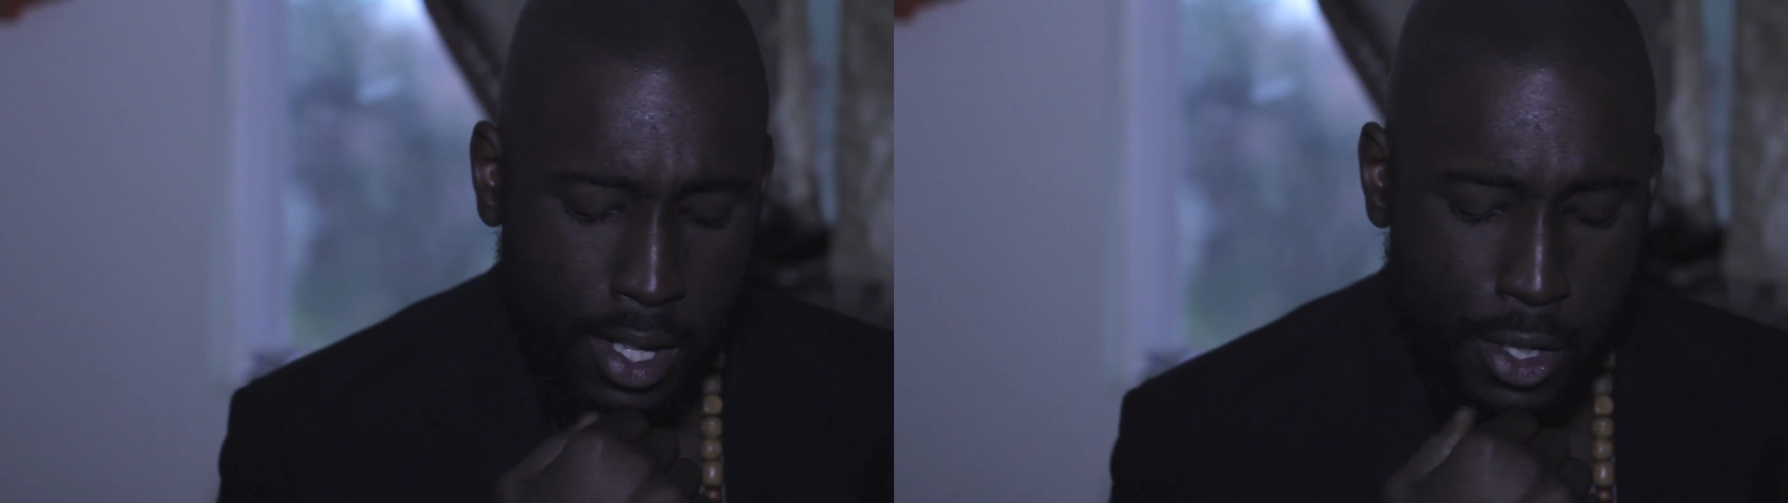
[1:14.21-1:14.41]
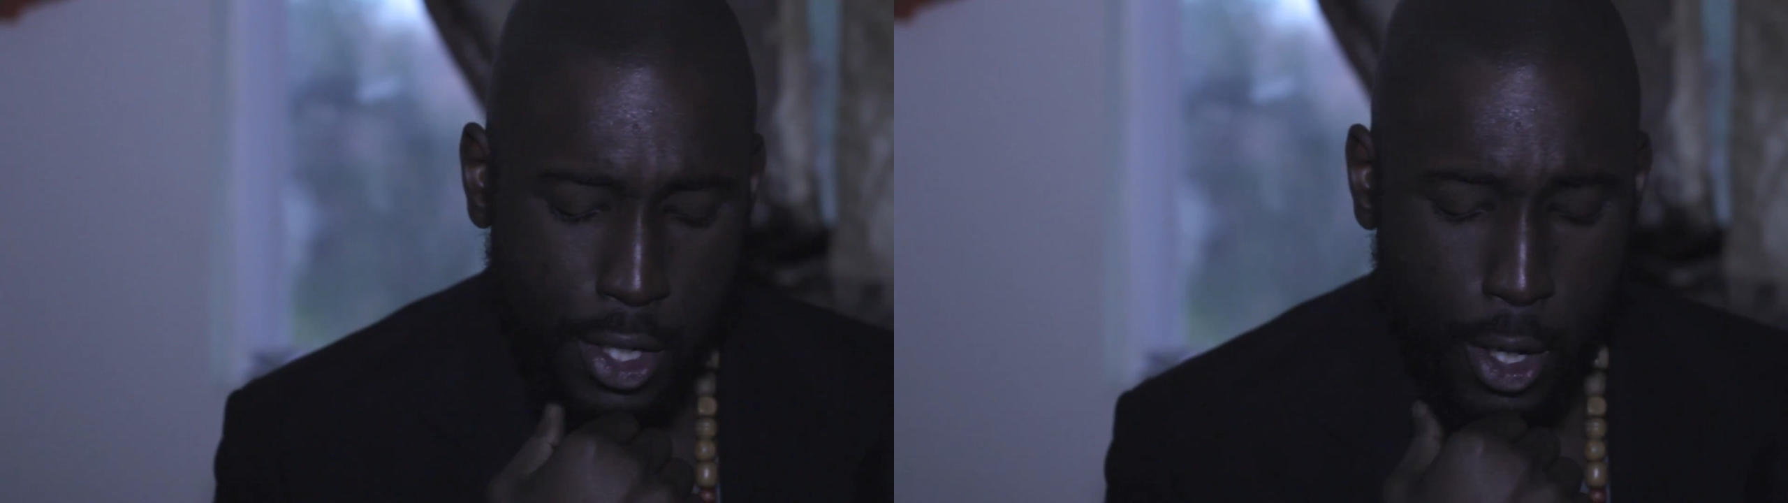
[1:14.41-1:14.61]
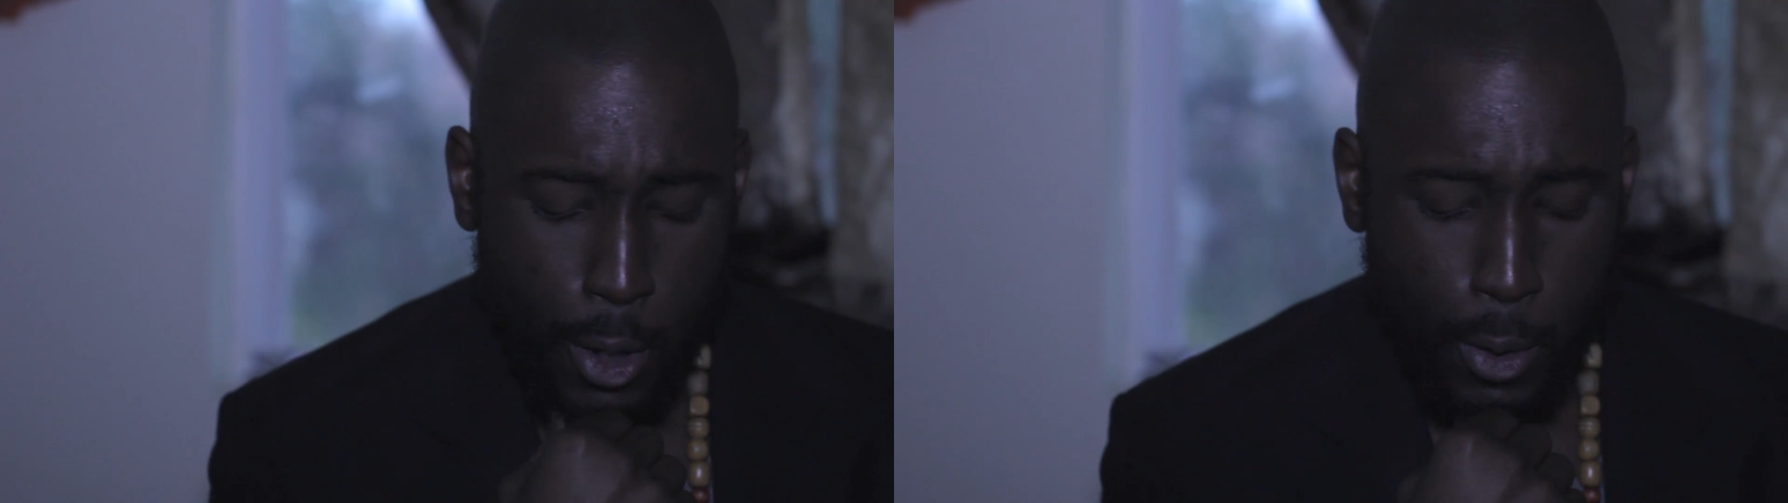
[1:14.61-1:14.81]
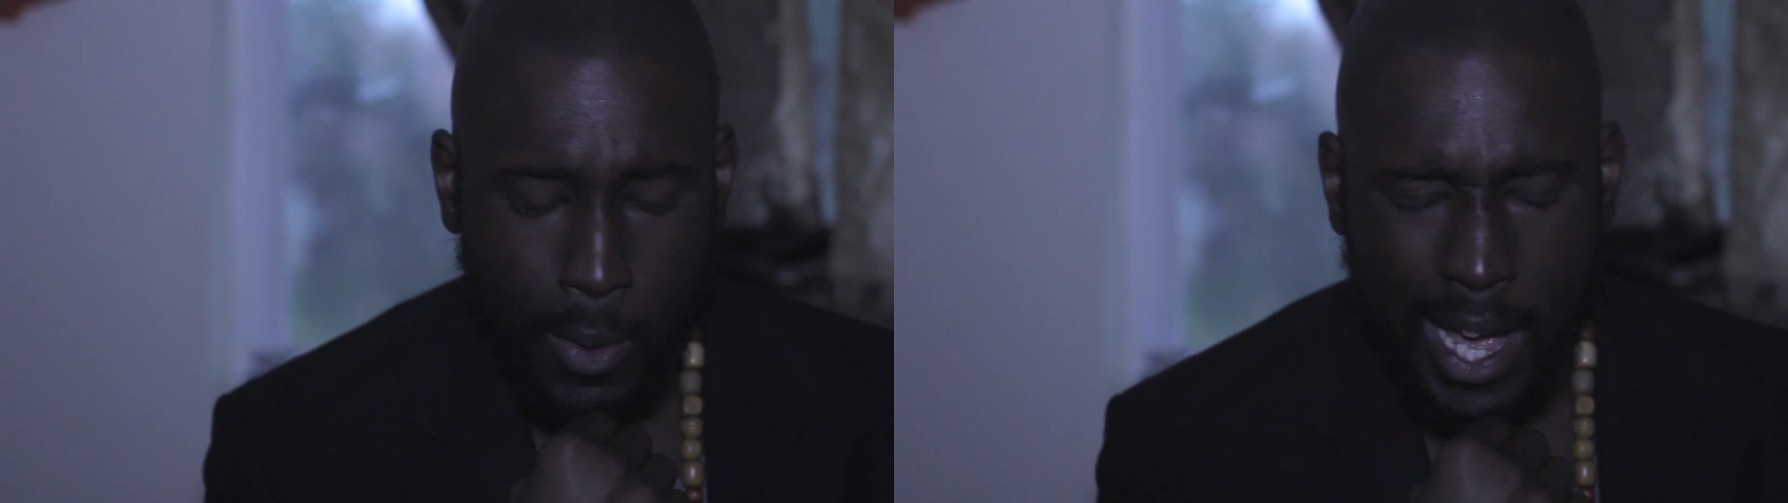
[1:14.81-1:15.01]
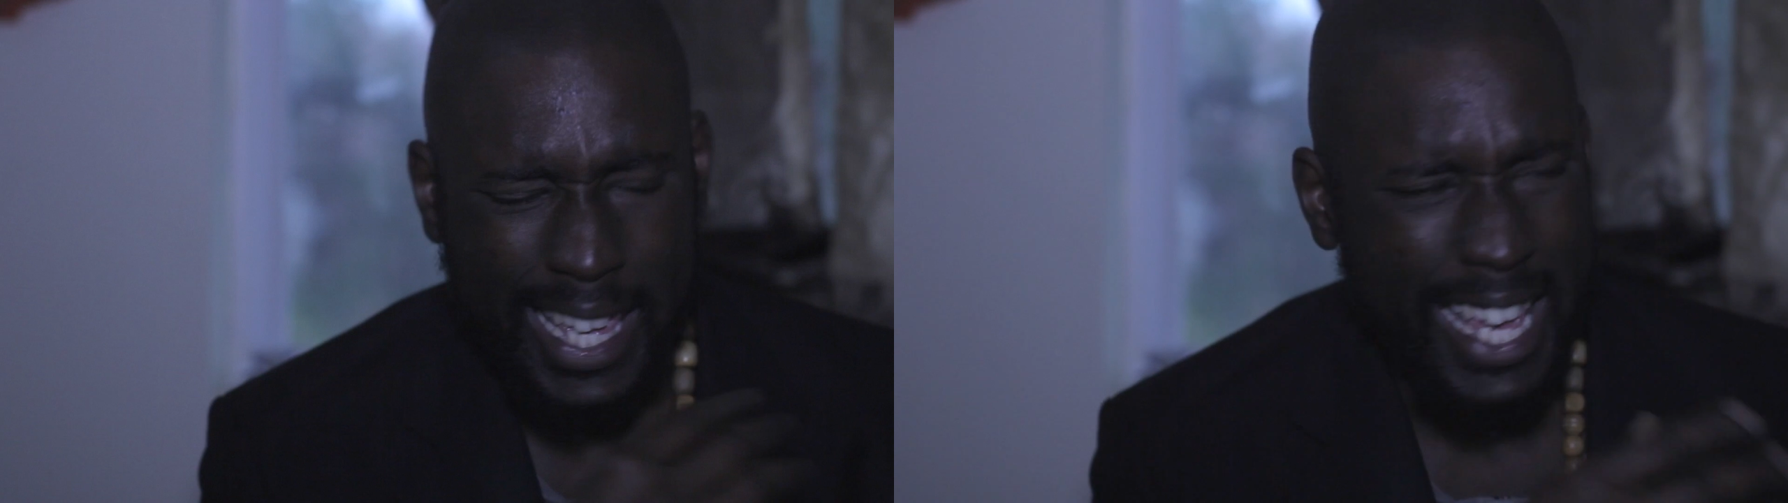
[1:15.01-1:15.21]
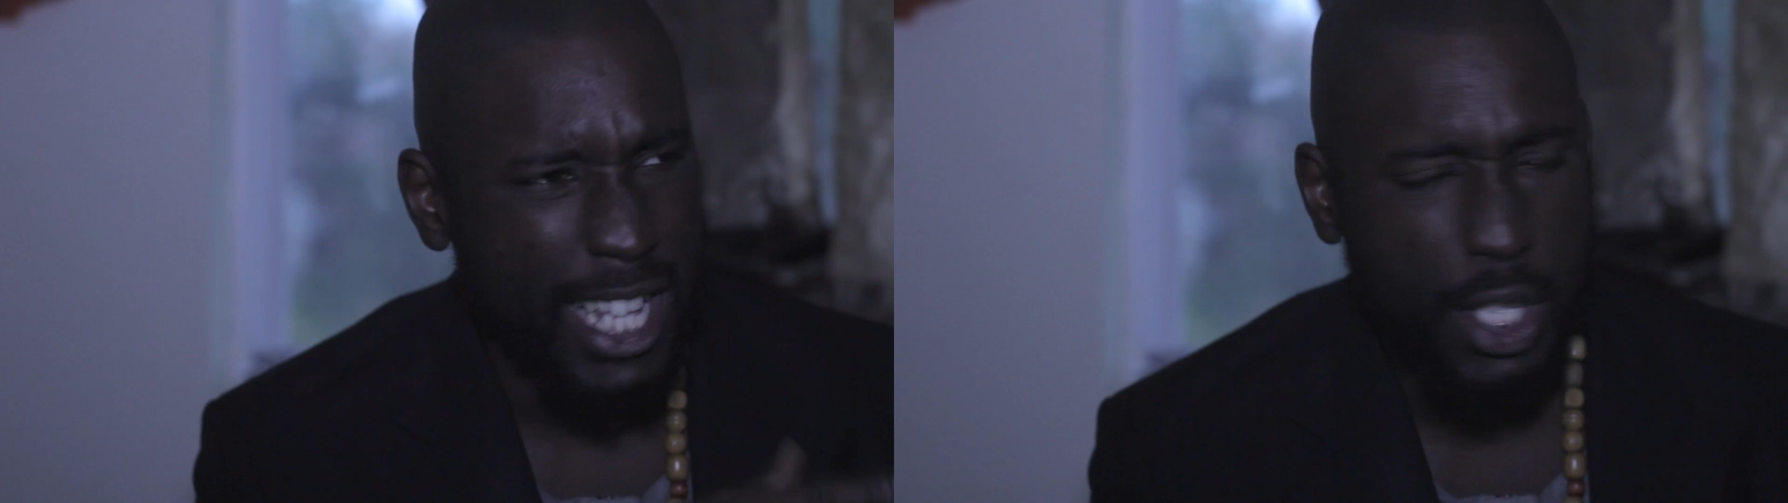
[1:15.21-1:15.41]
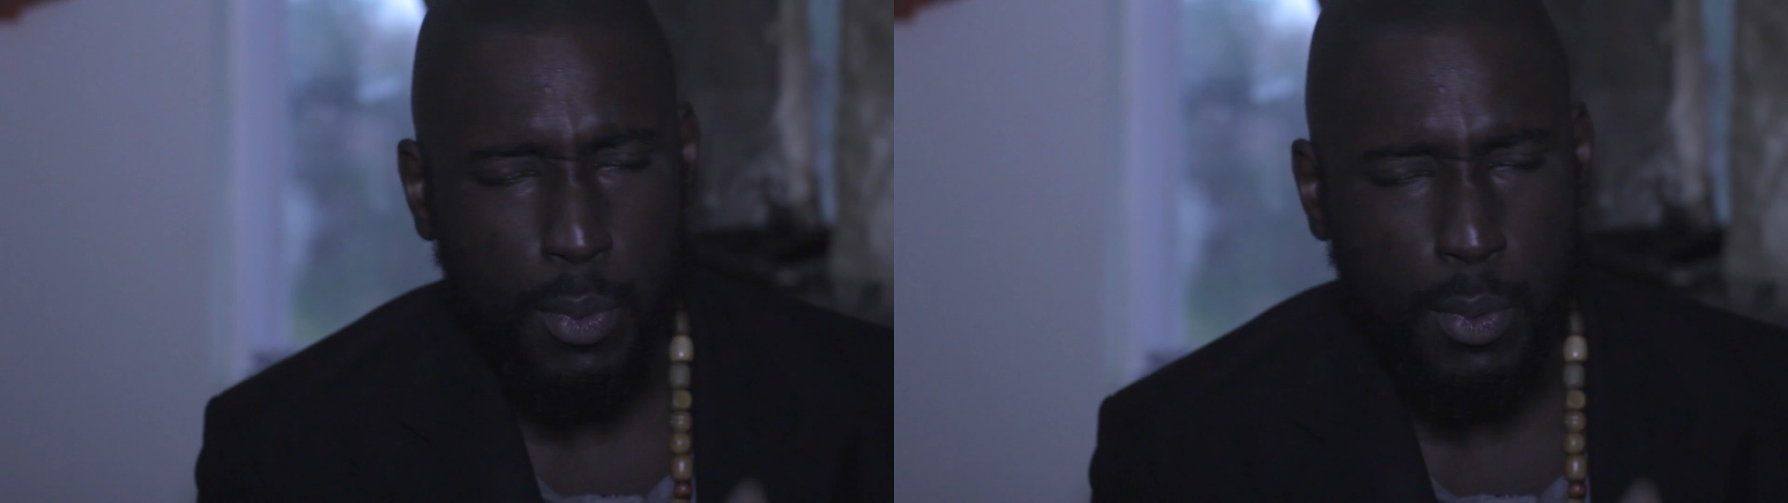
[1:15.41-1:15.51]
So I can't